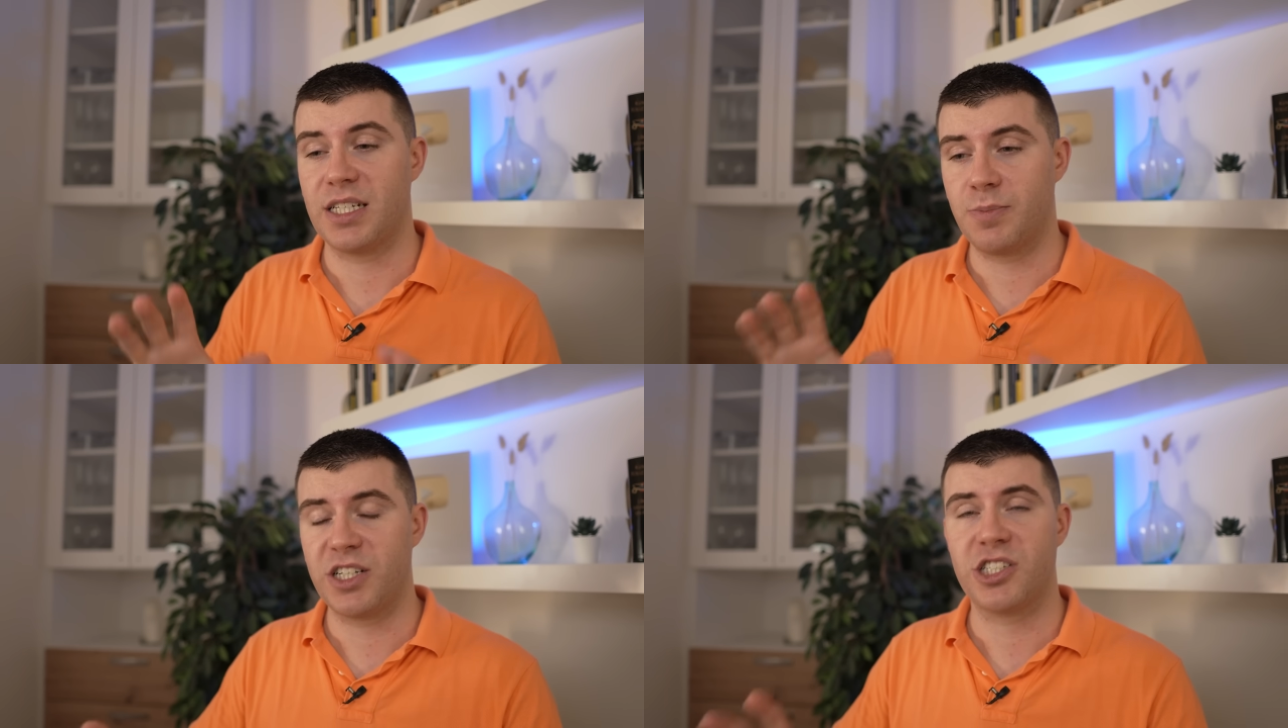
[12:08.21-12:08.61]

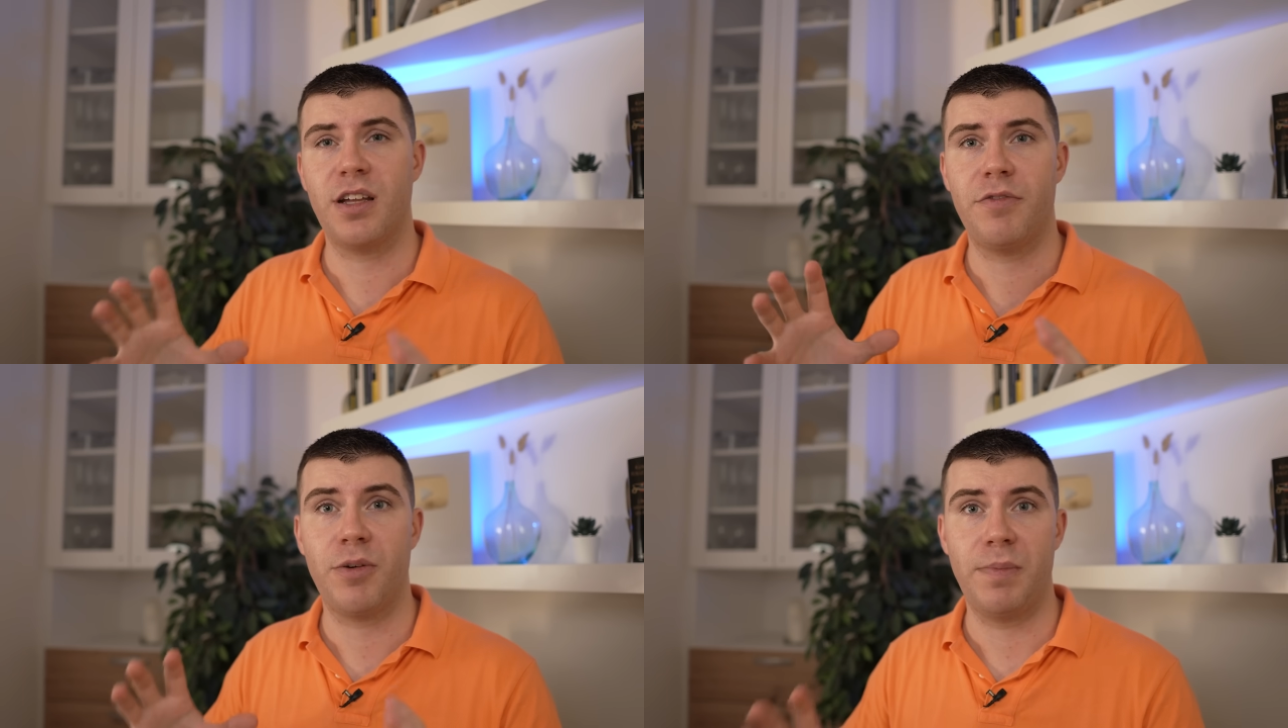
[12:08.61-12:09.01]

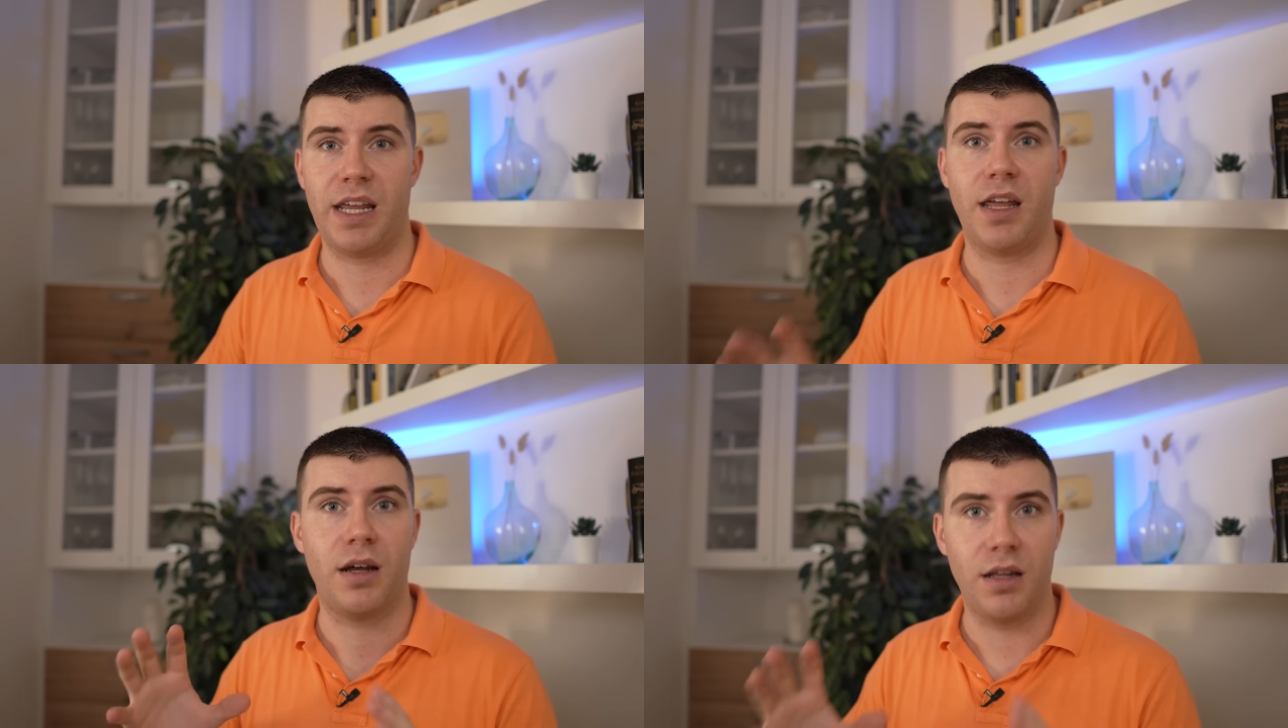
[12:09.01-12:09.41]
especially if you're
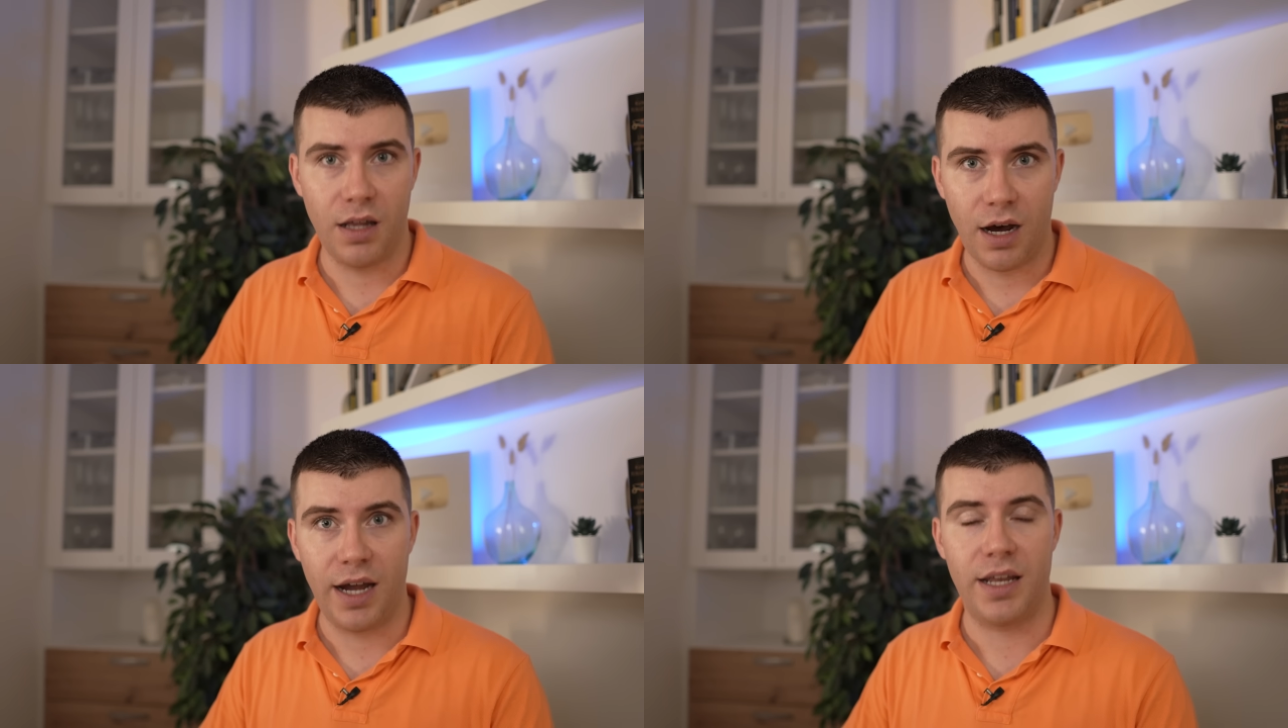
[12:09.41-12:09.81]
making a
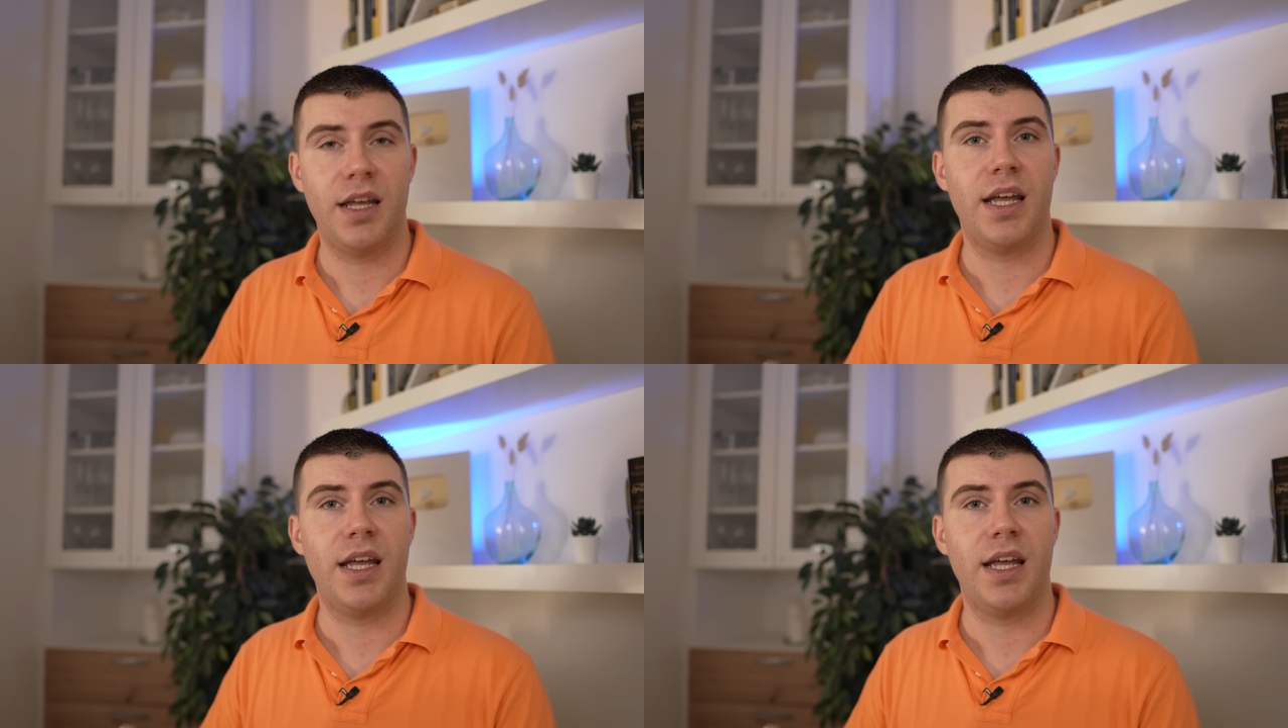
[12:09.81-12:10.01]
lot.